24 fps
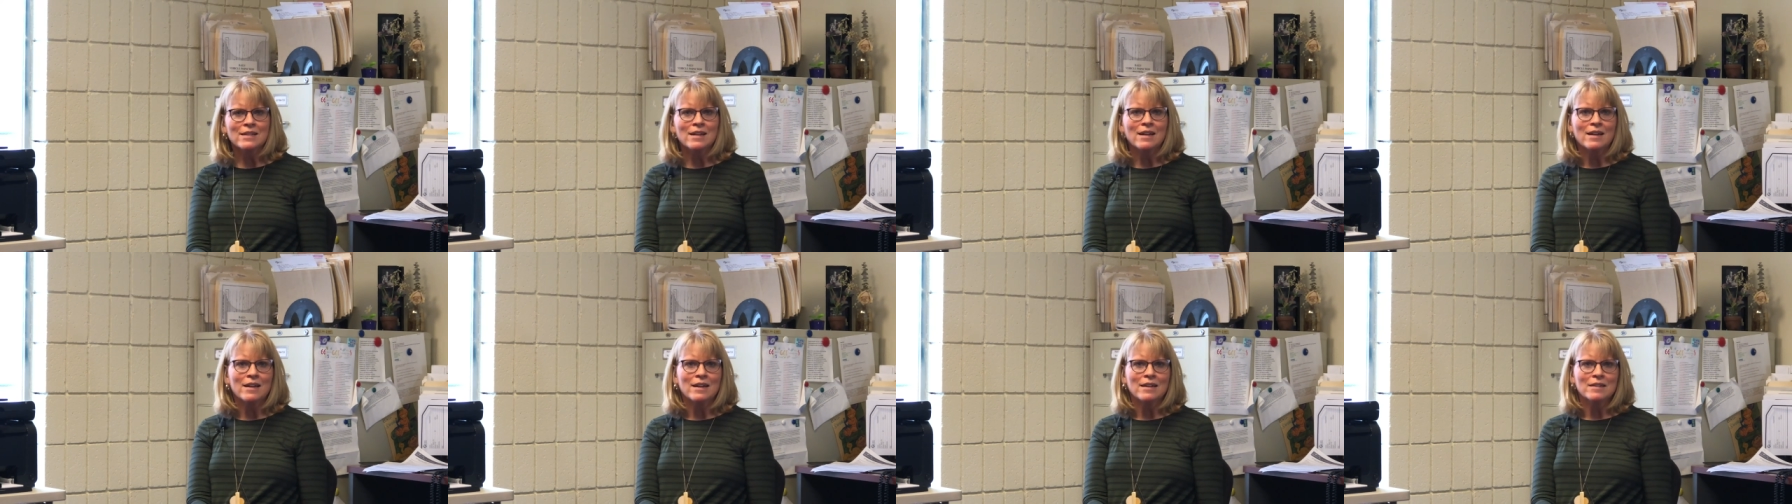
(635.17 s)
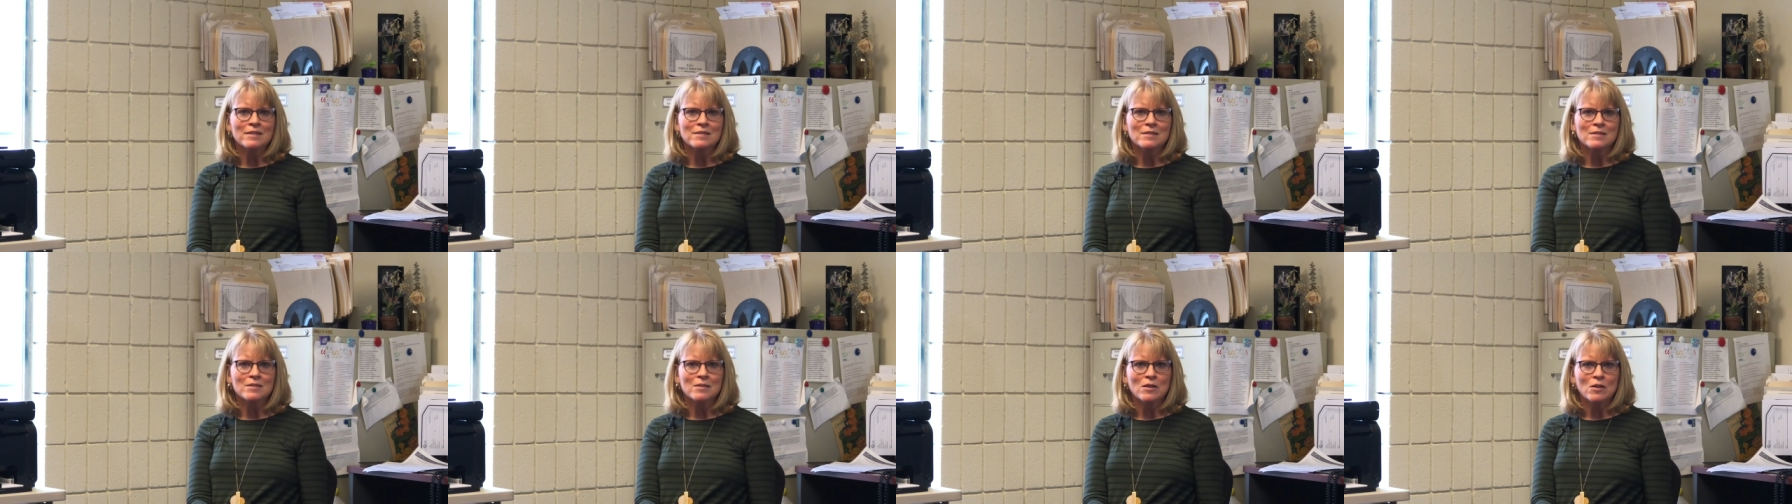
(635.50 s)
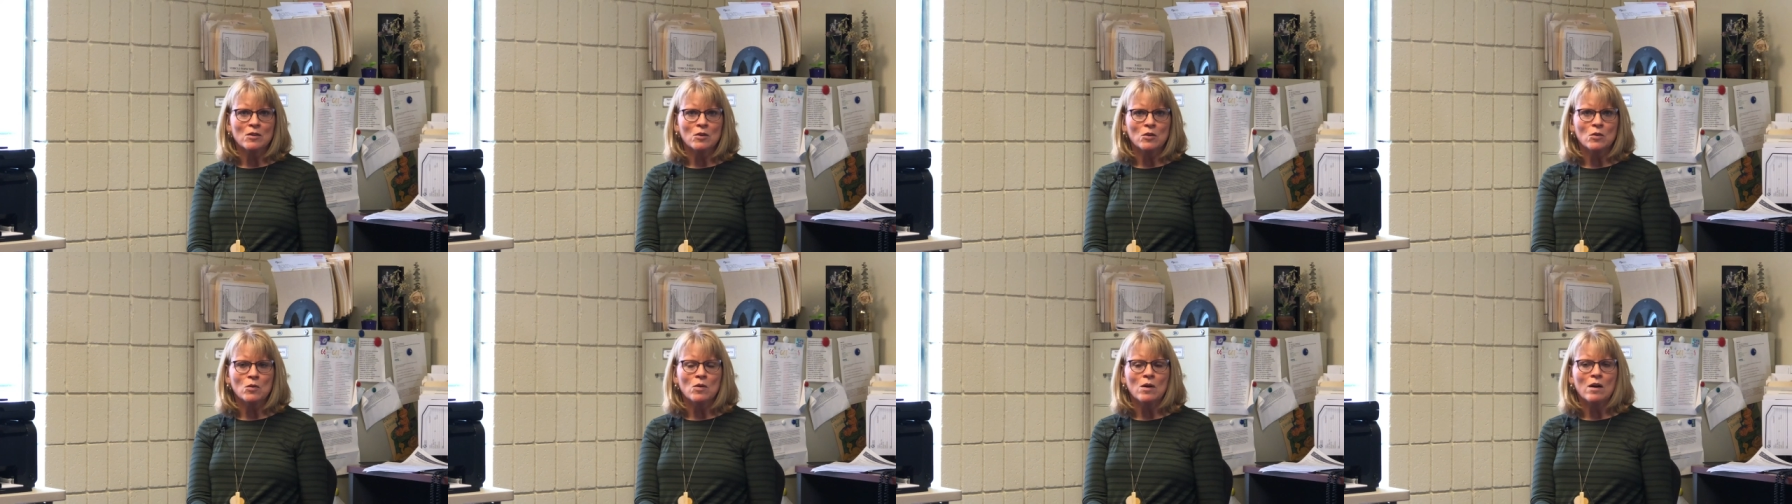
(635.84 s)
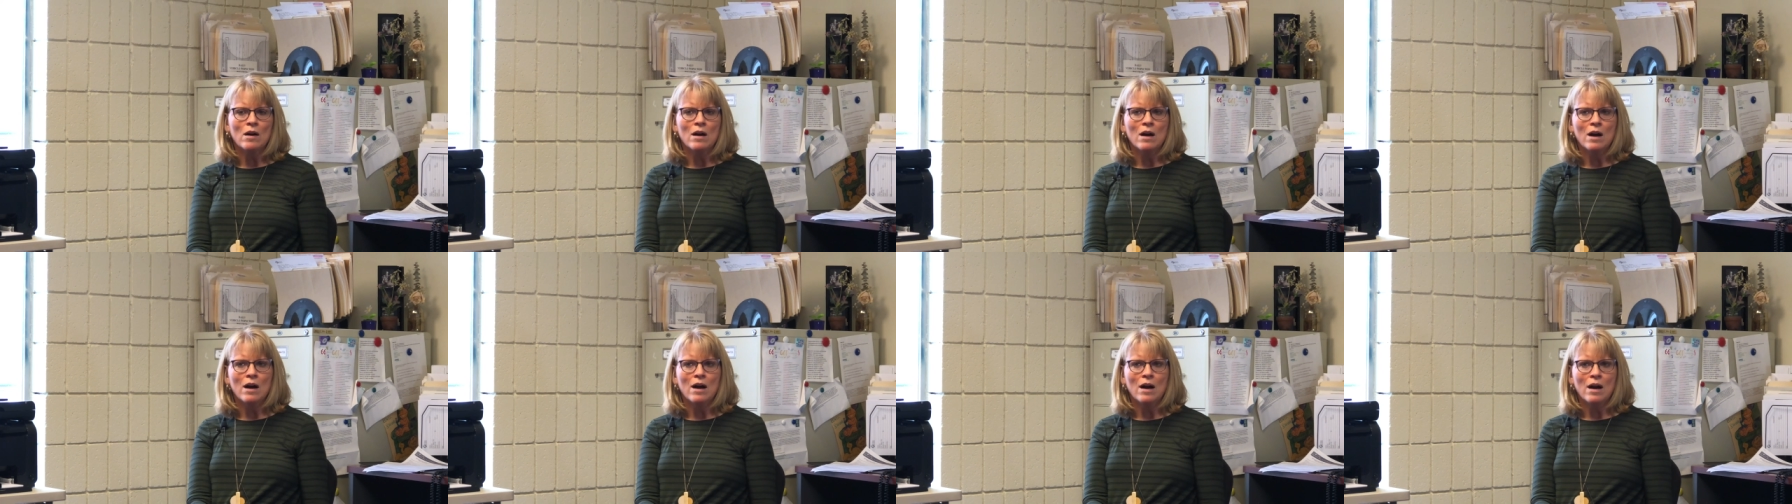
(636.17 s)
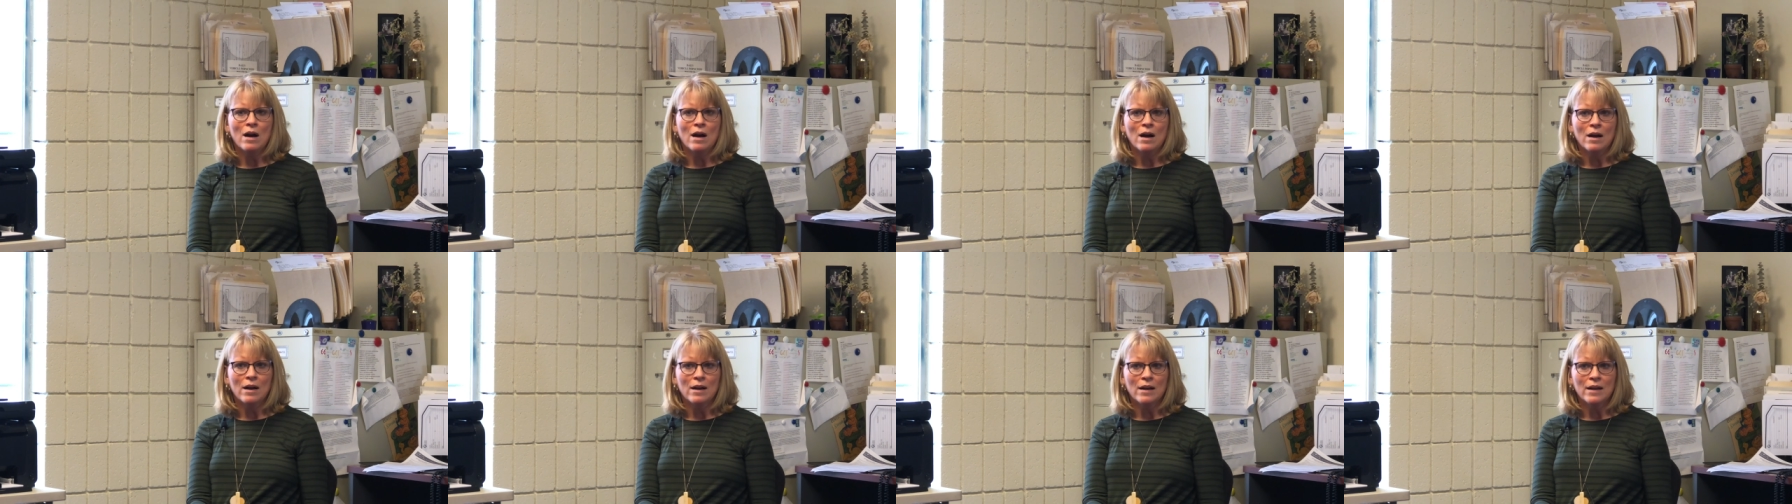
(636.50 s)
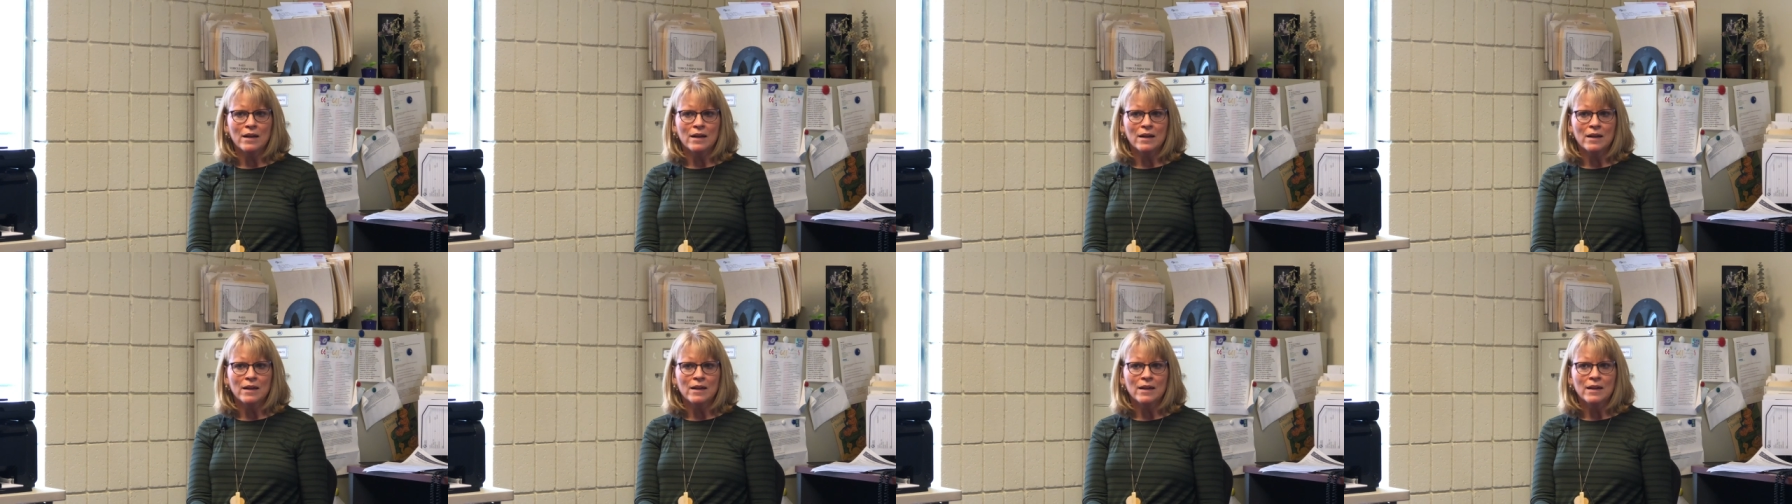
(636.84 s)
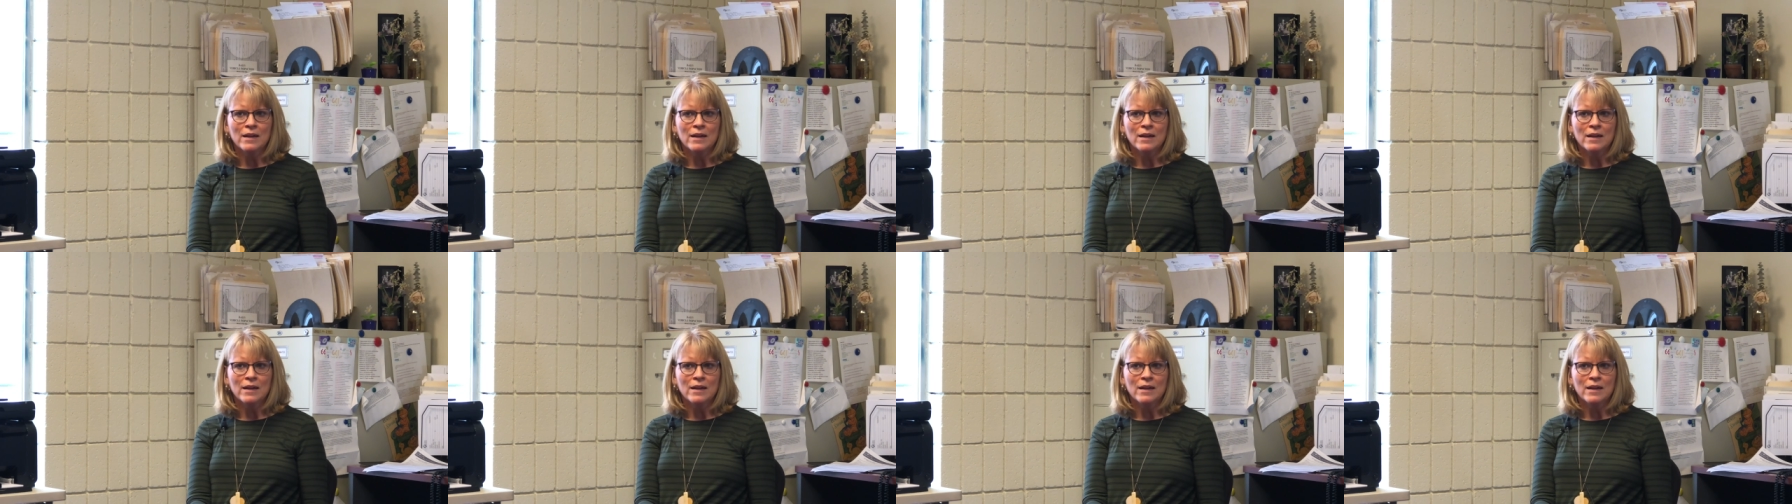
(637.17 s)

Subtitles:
and so I